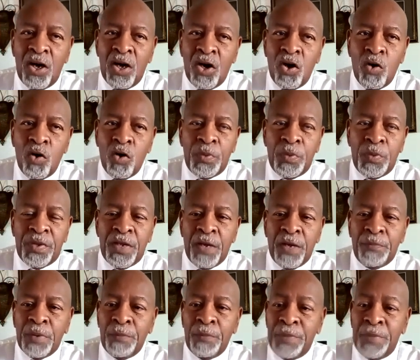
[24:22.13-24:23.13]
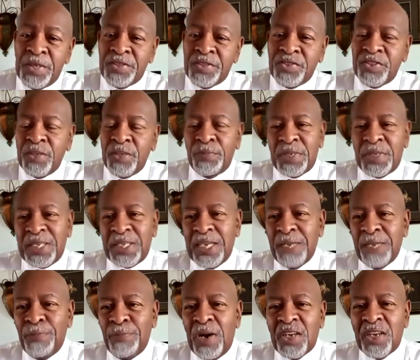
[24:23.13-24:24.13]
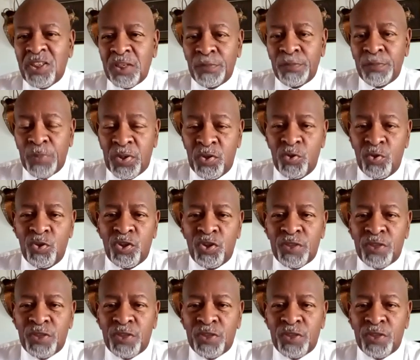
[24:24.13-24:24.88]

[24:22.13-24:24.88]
opened up a business and became entrepreneurs